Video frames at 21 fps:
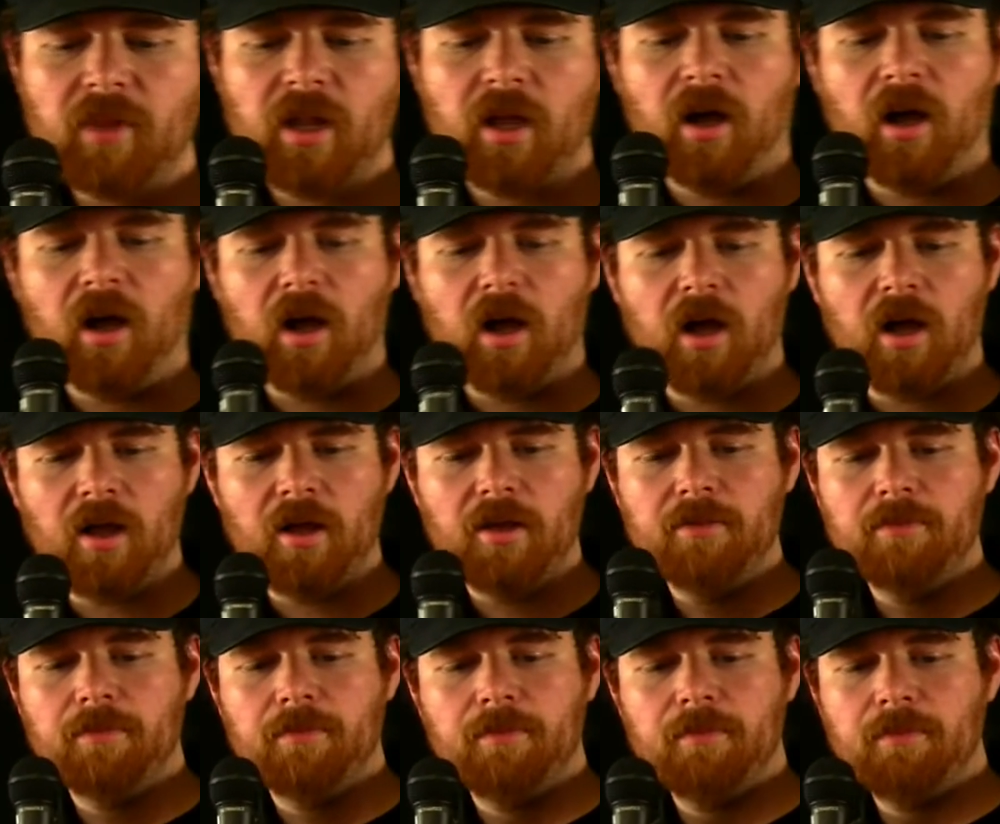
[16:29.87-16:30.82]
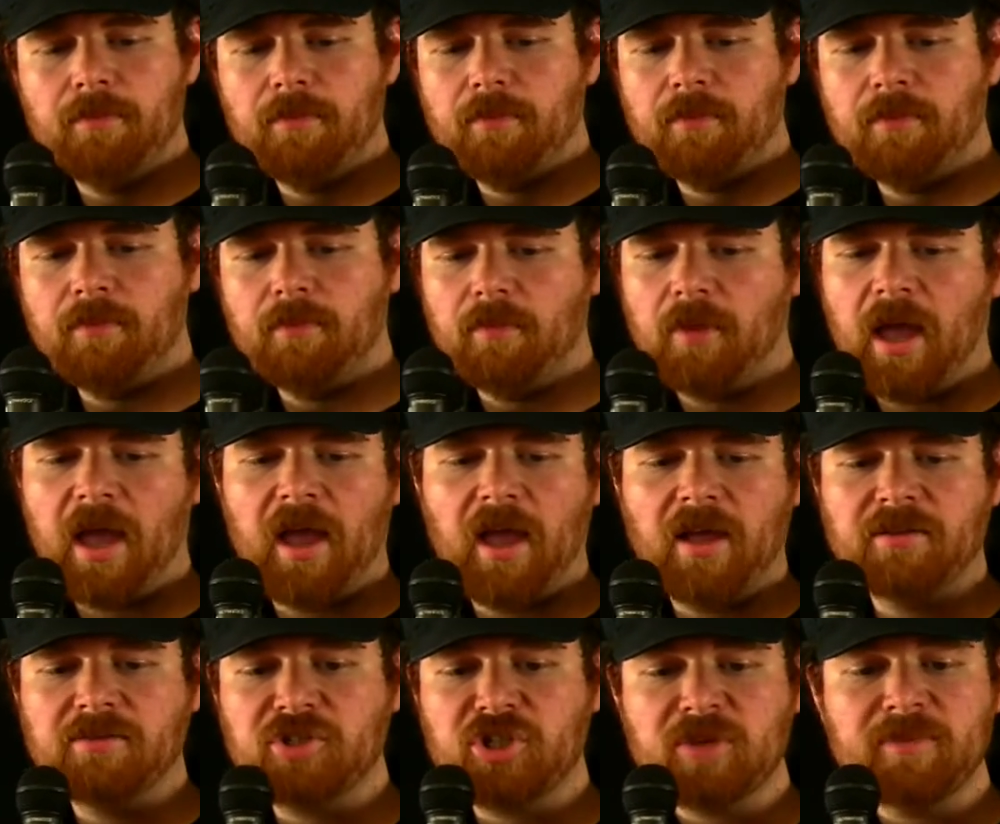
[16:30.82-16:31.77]

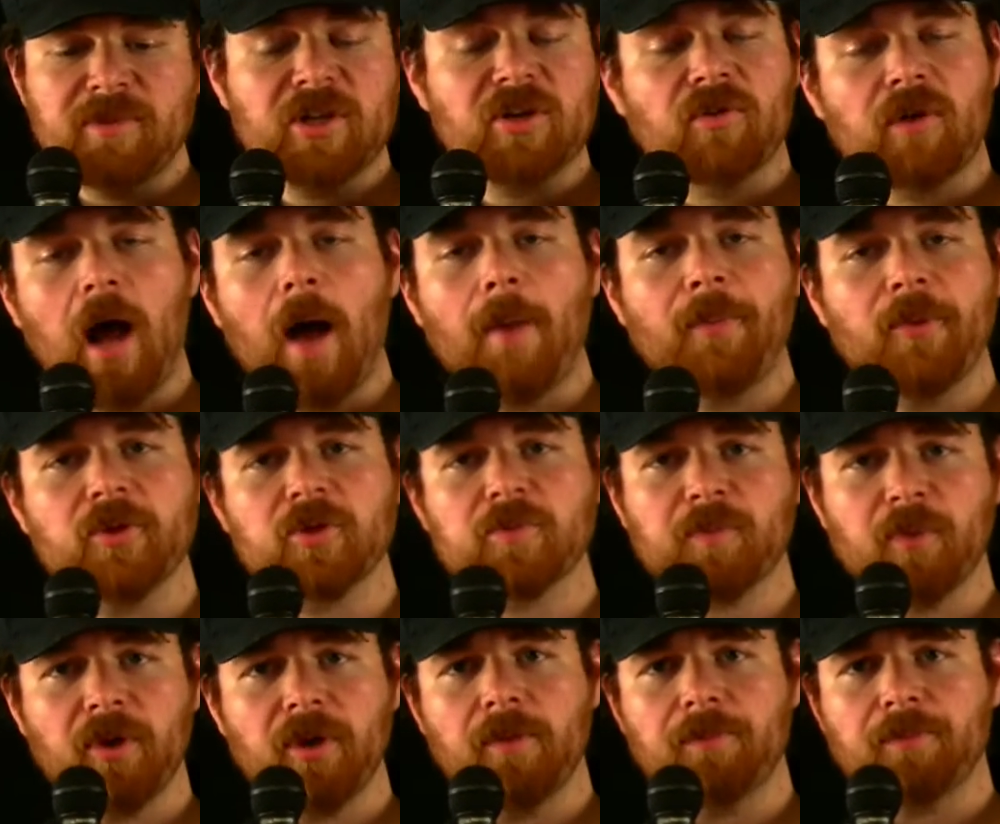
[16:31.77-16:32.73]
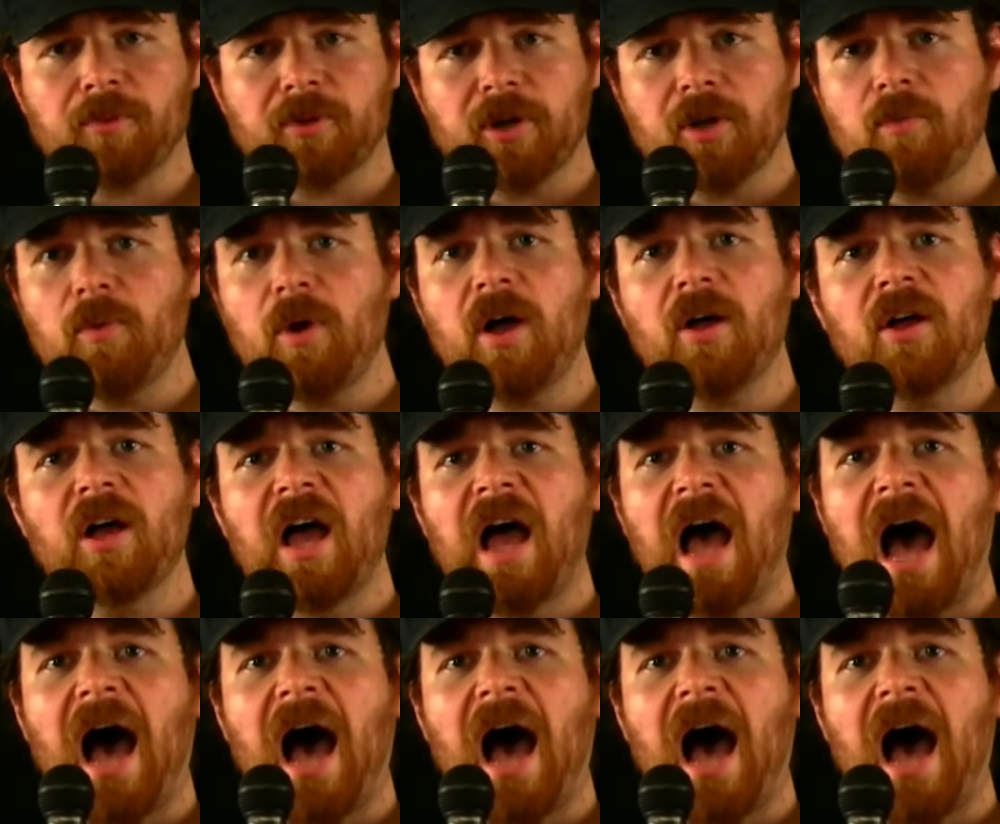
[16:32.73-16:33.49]
And Jimmy Garoppolo's played pretty well.